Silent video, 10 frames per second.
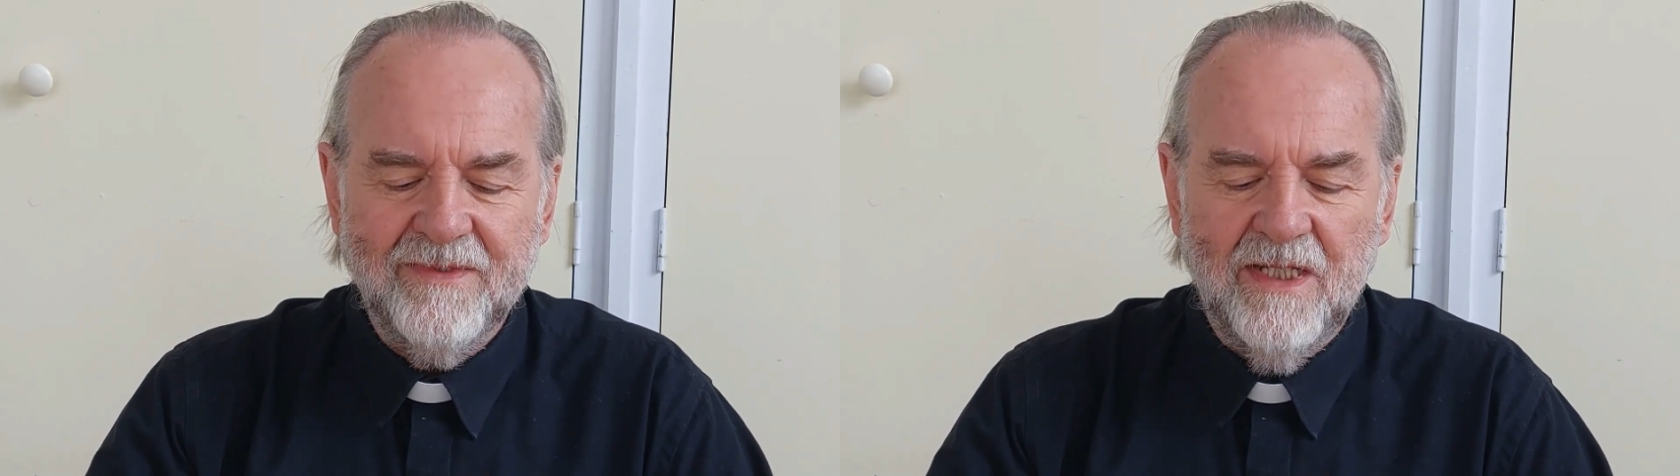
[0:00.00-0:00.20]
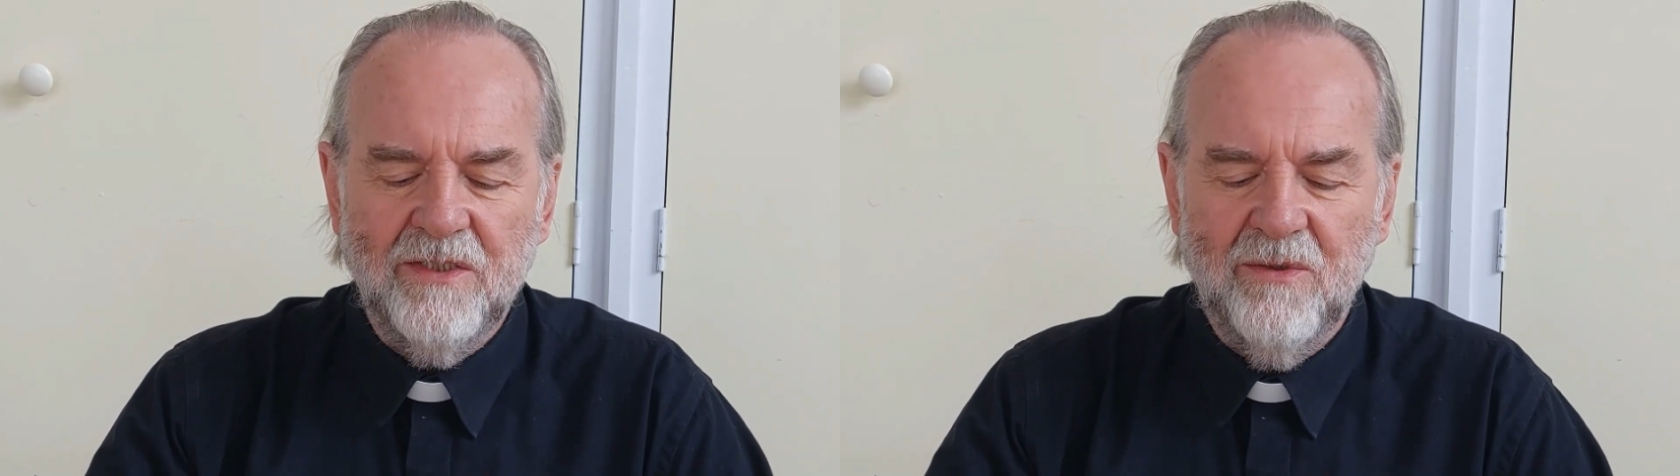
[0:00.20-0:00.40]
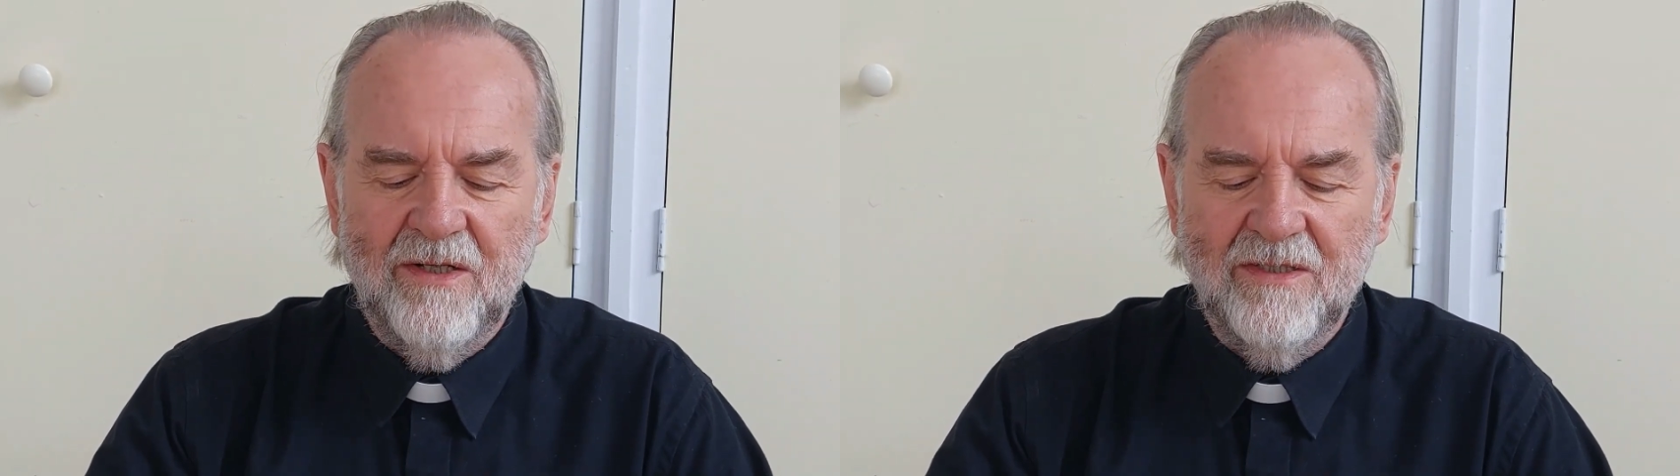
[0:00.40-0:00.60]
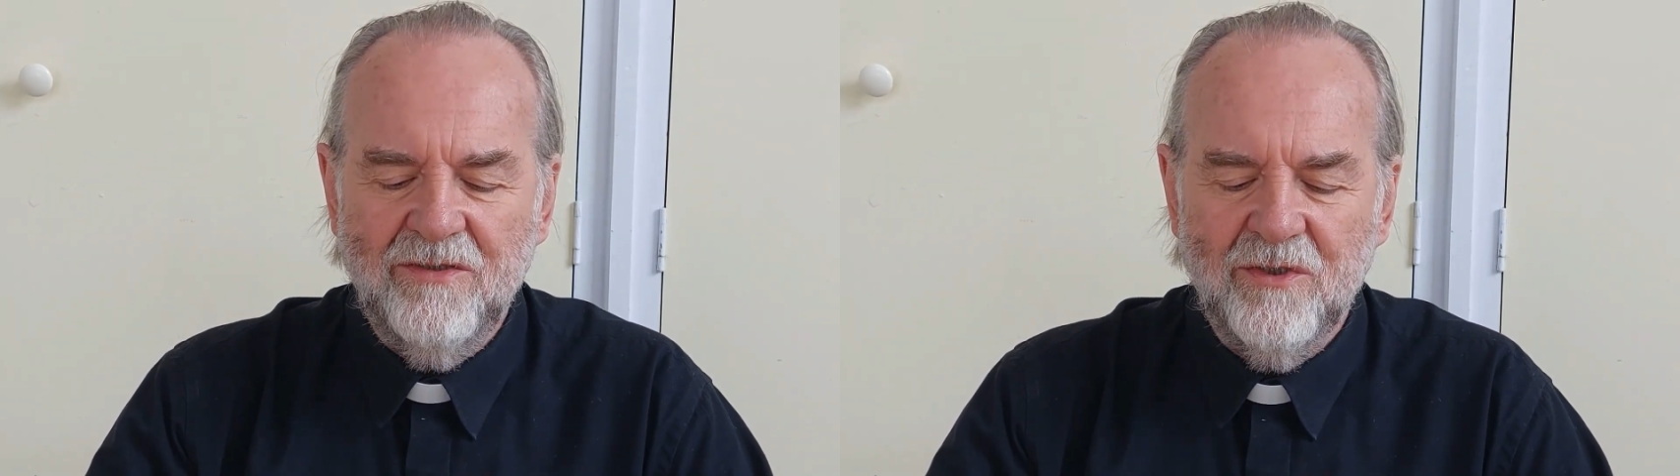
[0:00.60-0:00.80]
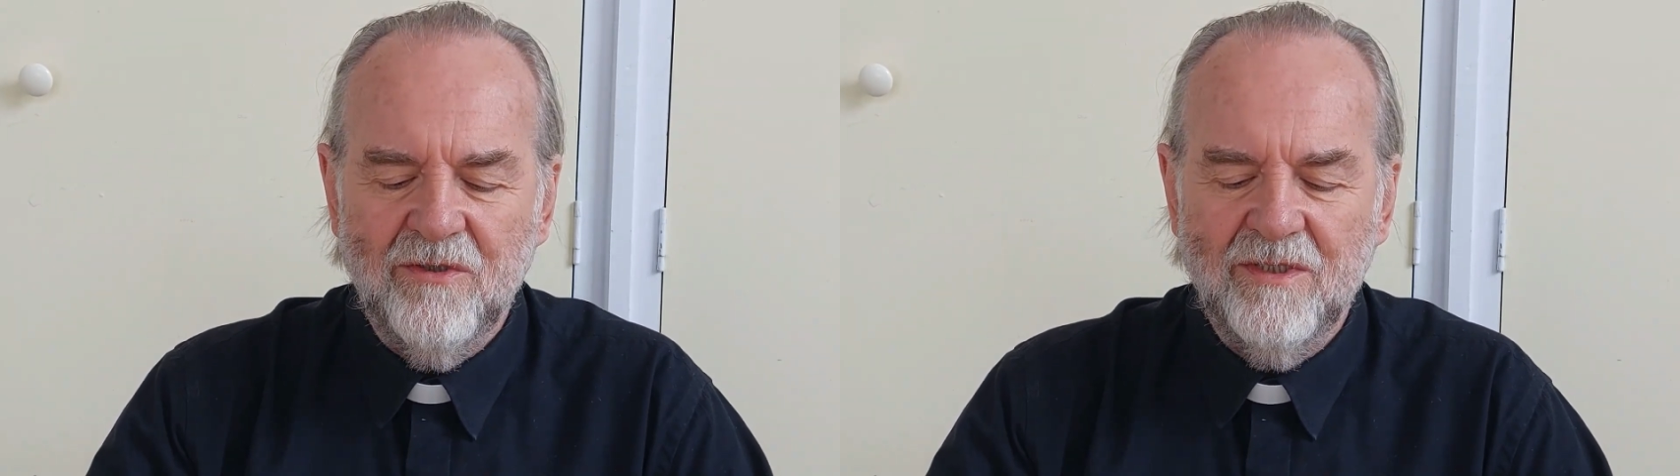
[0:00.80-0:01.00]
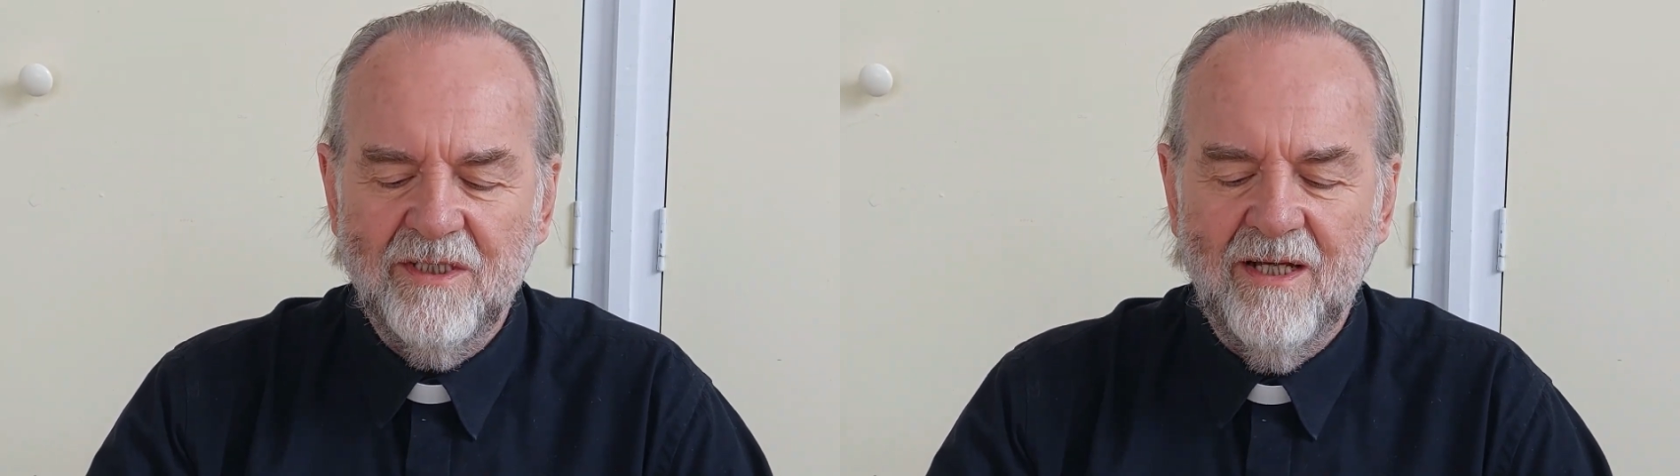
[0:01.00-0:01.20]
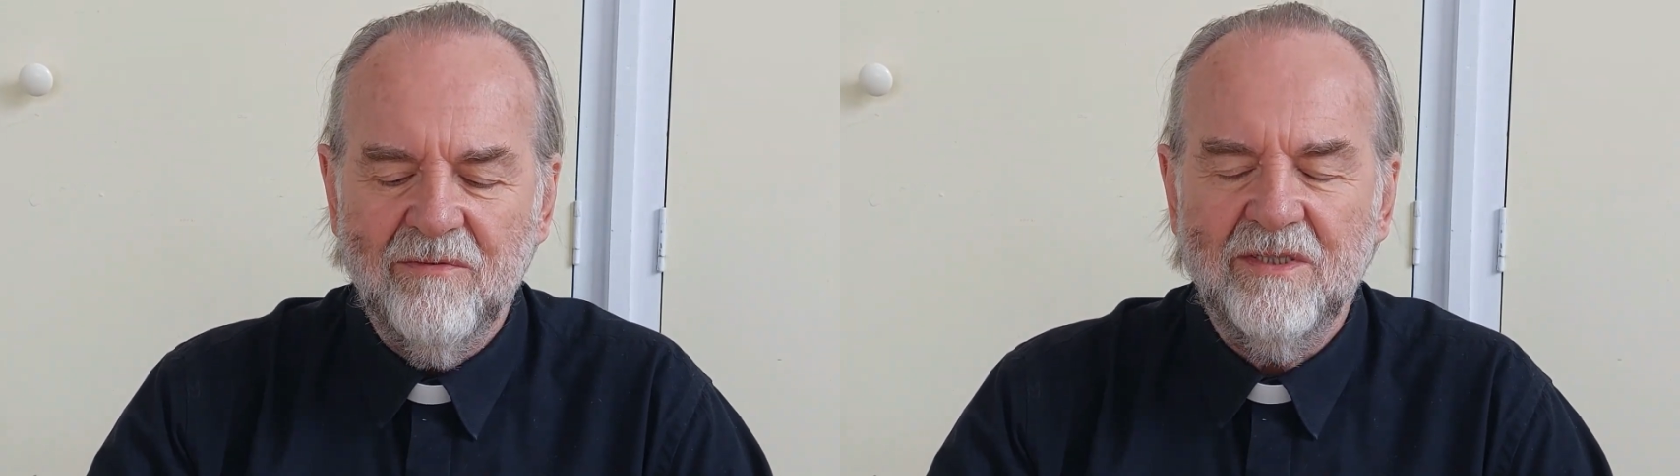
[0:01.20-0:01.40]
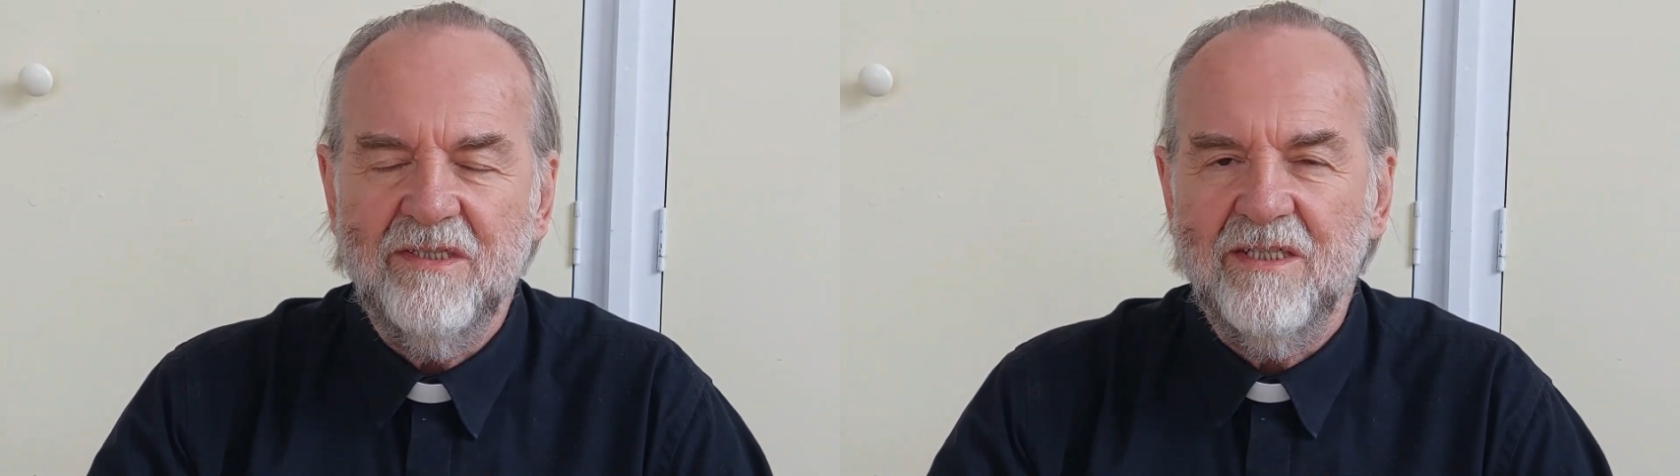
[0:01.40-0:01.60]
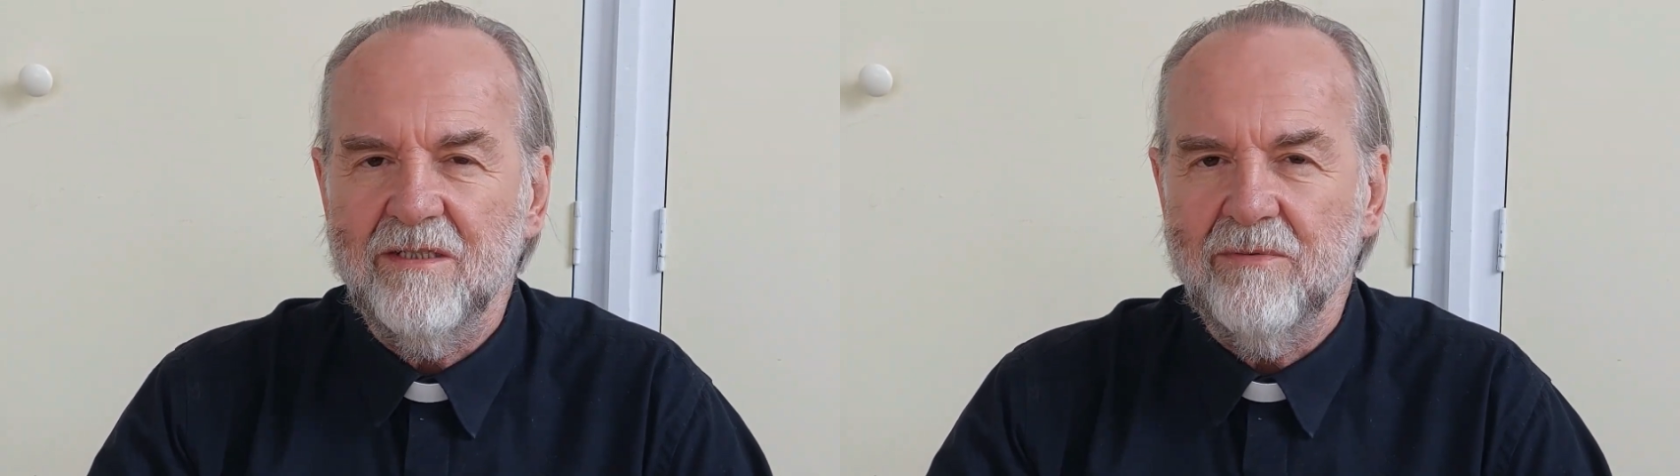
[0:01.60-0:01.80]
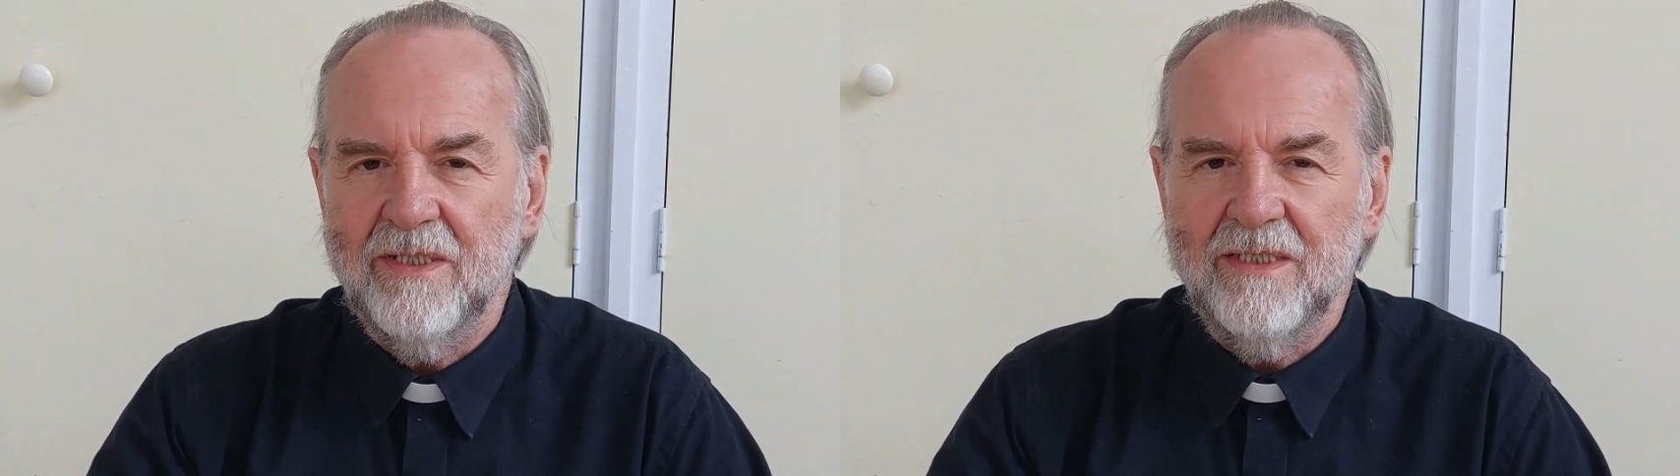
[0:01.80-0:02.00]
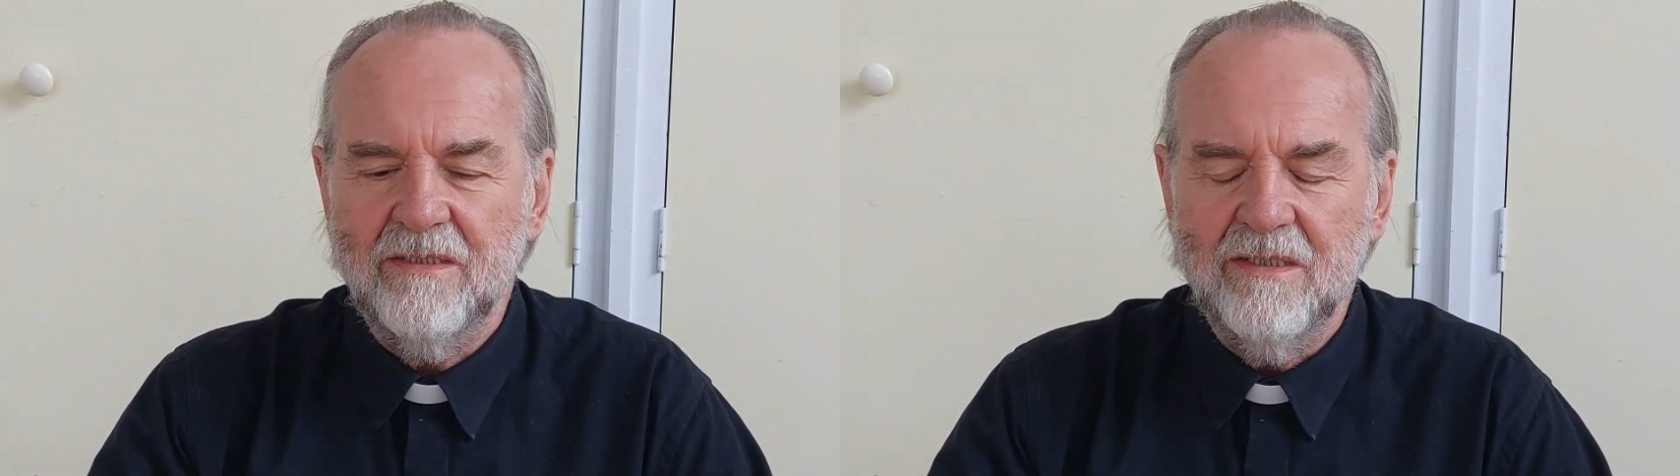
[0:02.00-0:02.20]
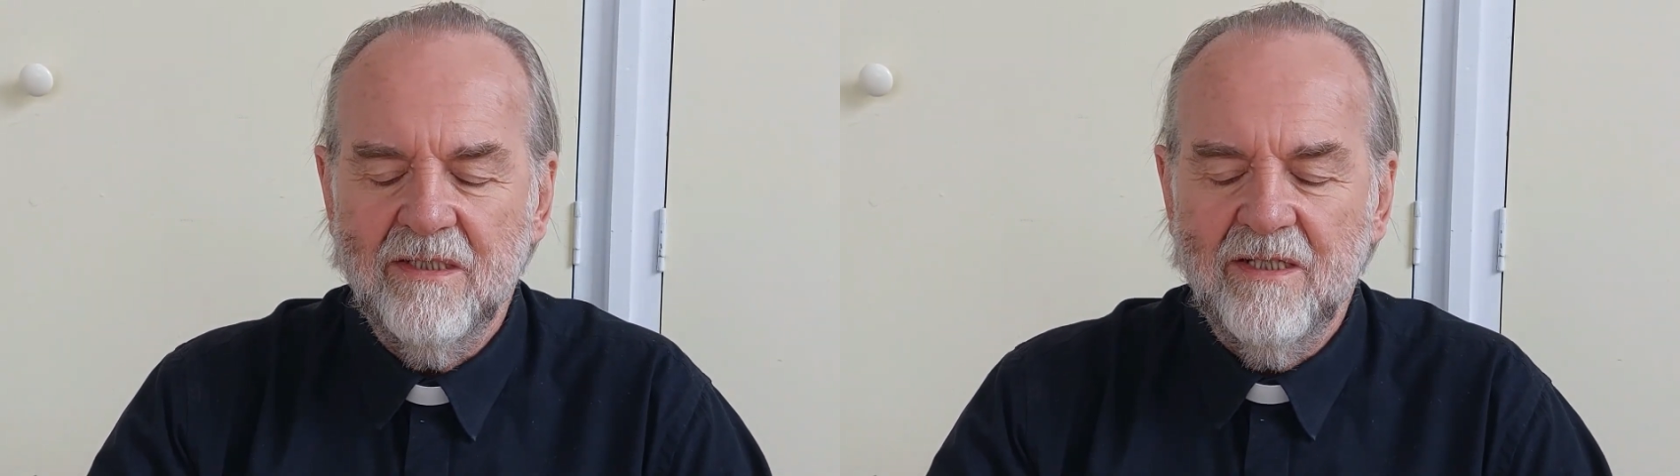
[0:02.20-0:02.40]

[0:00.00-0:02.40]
and you are unsure as to how to deal with it,